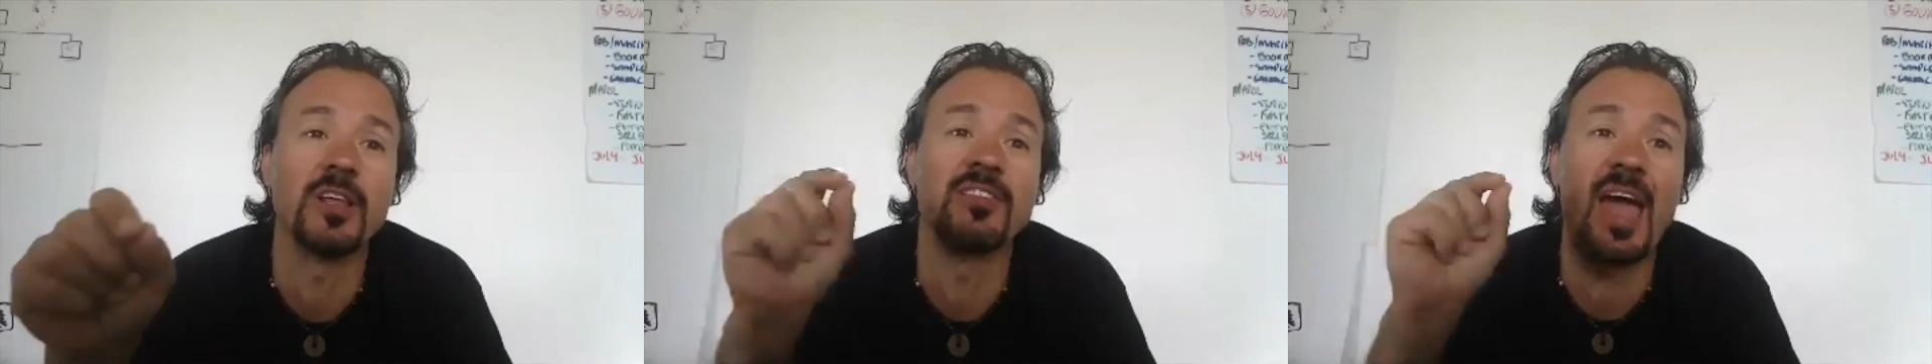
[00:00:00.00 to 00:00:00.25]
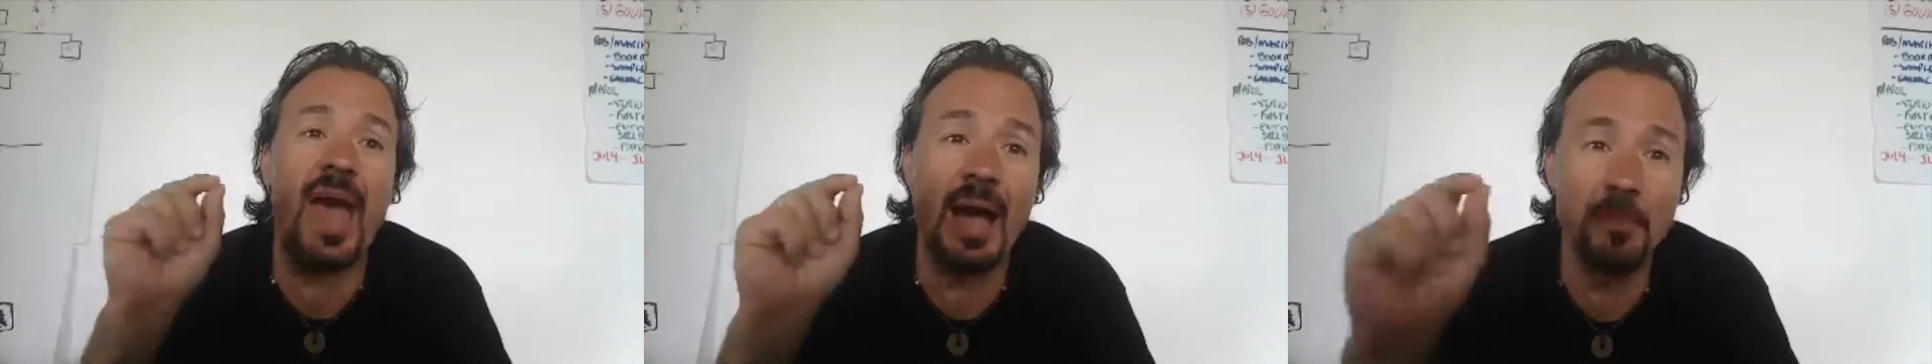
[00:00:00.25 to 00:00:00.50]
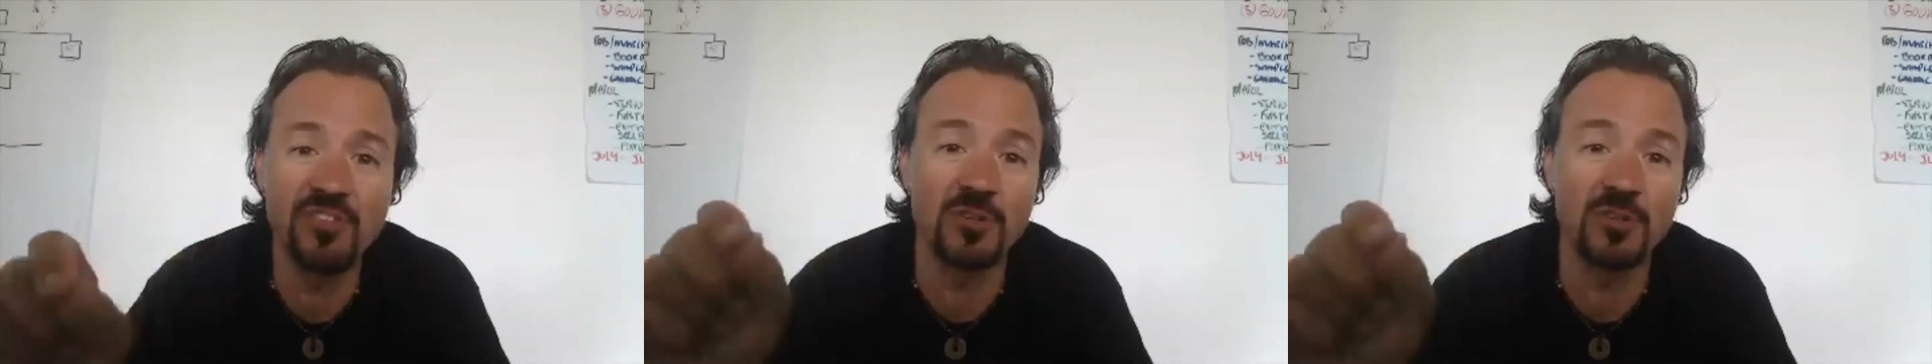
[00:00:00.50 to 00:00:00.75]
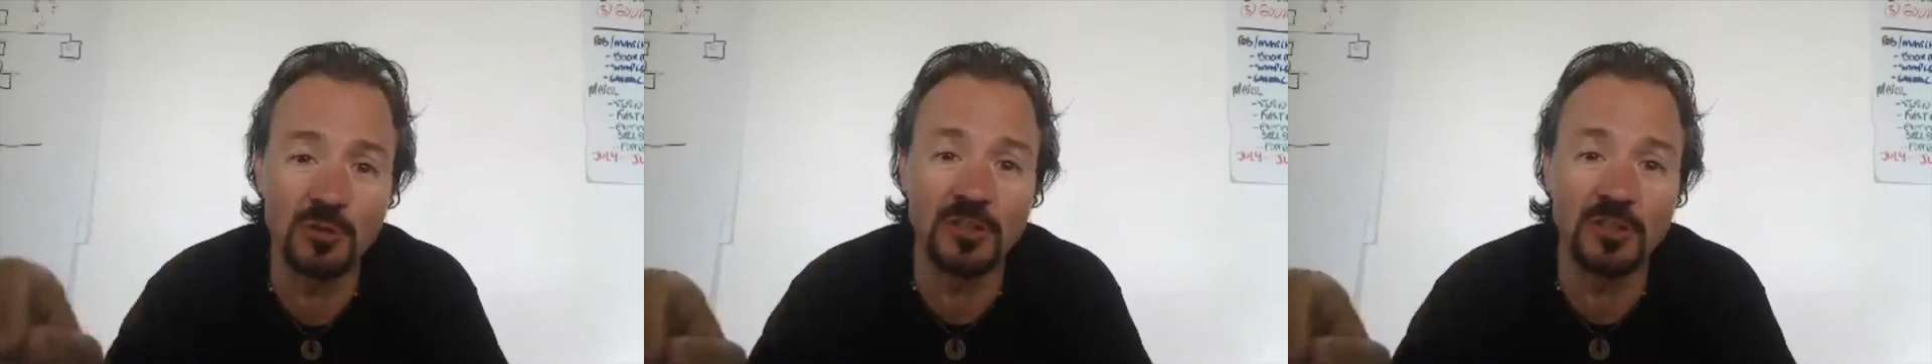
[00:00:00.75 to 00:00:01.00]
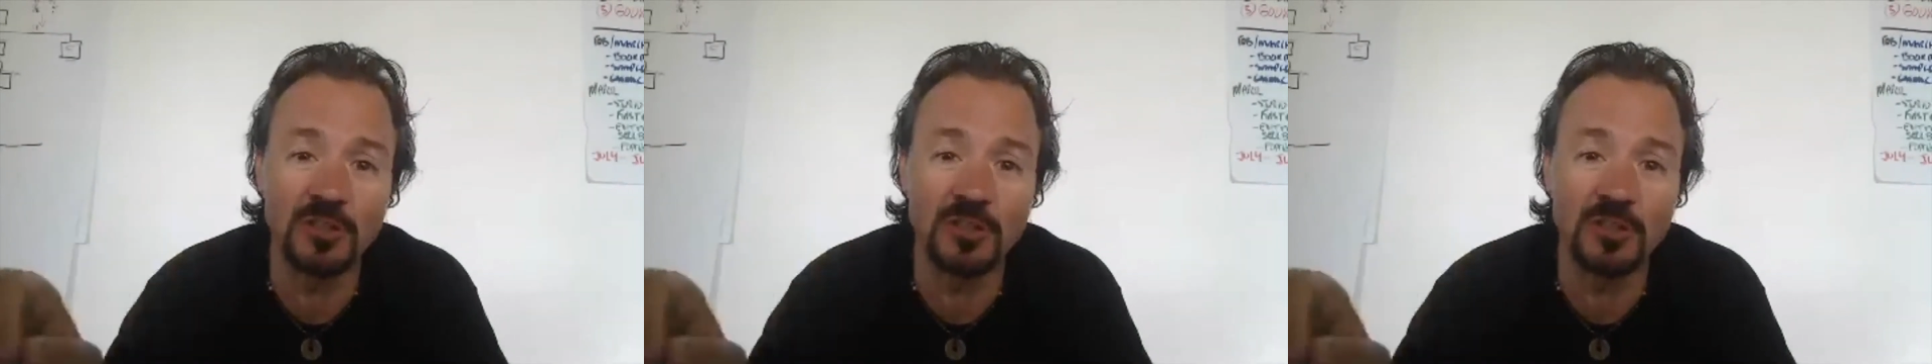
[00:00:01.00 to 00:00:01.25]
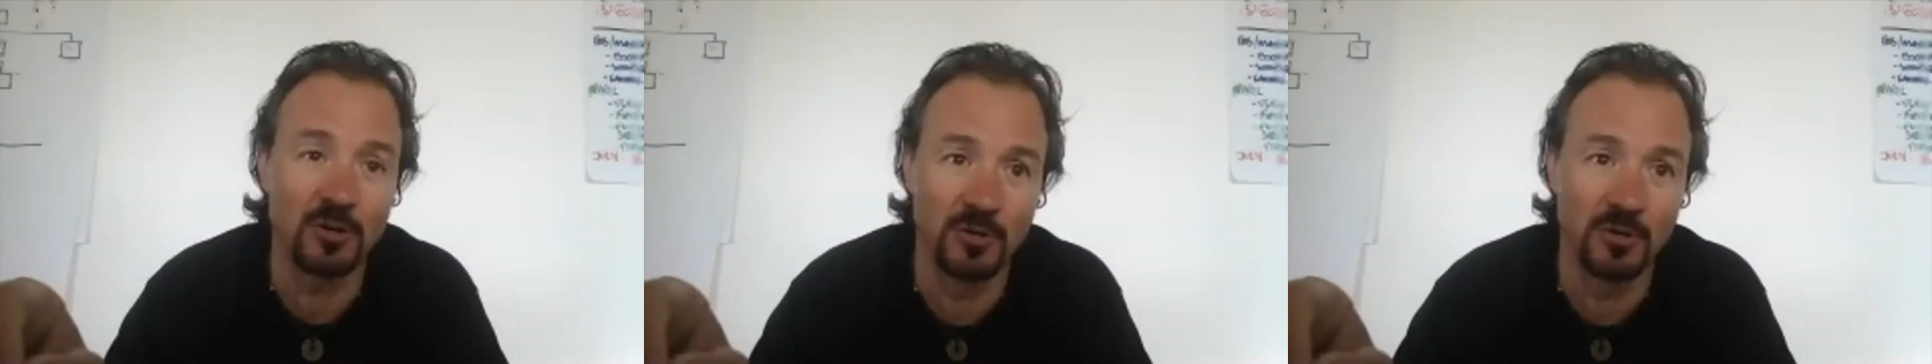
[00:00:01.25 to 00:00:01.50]
is absolutely
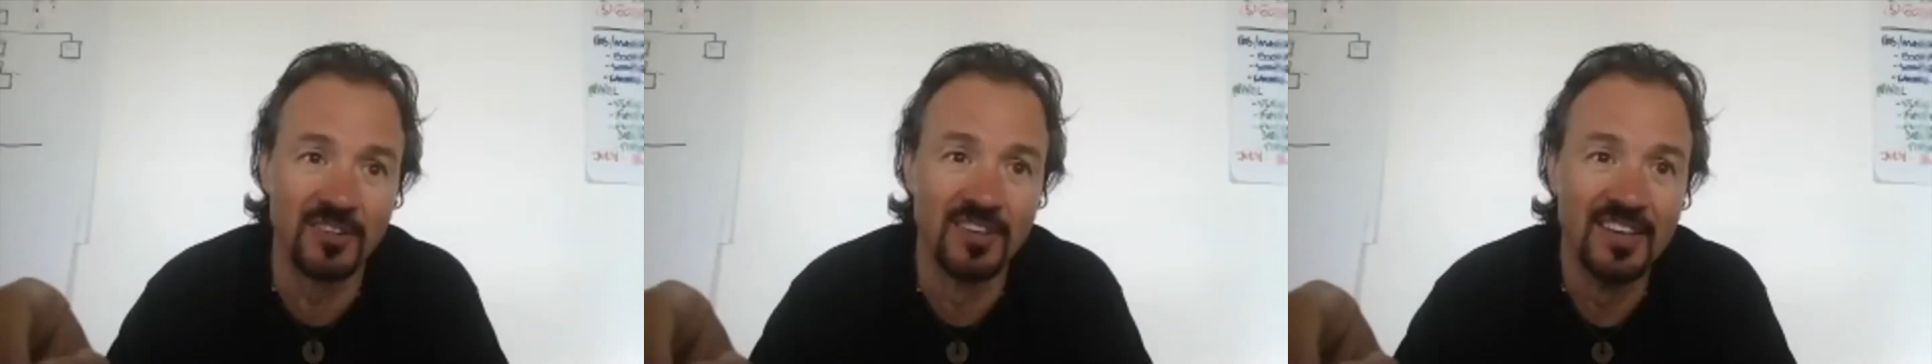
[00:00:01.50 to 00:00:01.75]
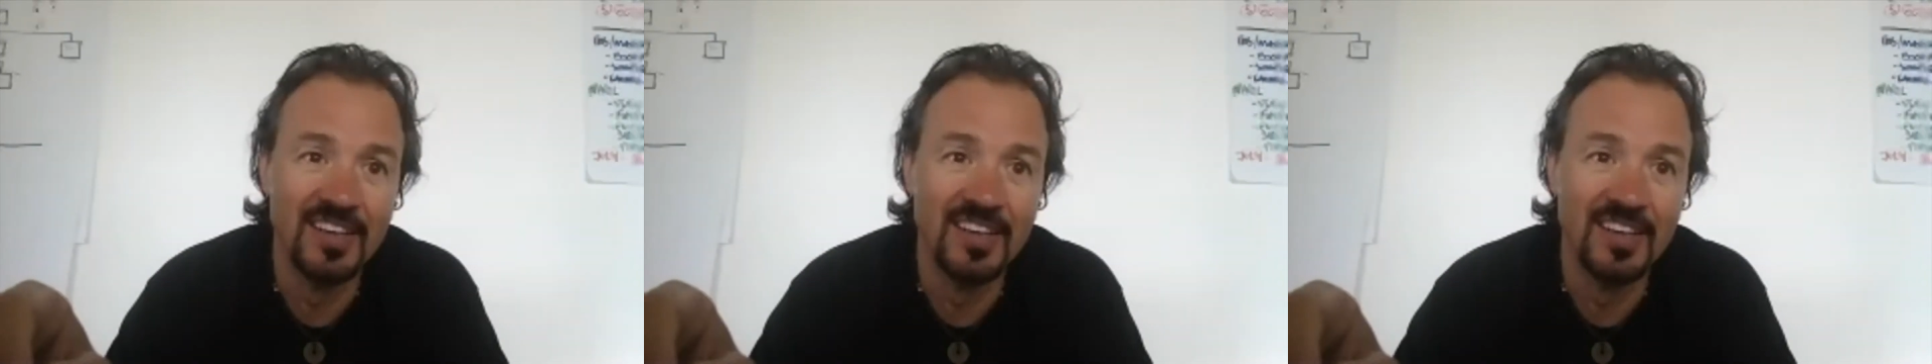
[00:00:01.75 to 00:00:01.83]
terrible.